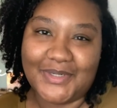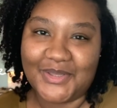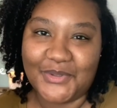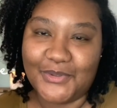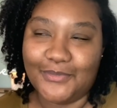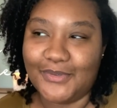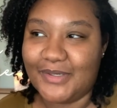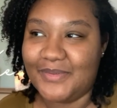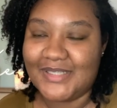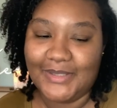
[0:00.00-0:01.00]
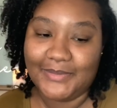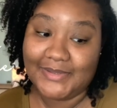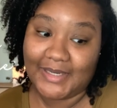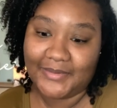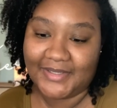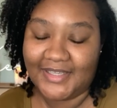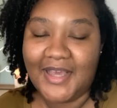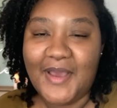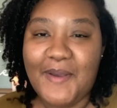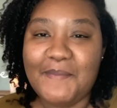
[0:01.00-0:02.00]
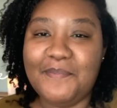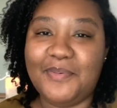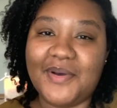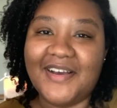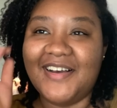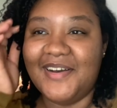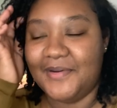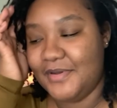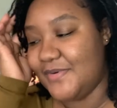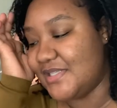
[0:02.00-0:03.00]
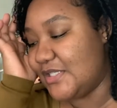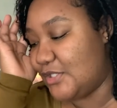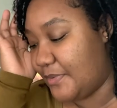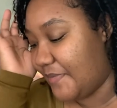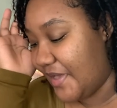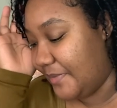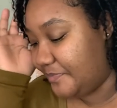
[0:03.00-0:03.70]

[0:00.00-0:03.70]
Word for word: and the old water was a little dirty. But um, it wasn't super bad.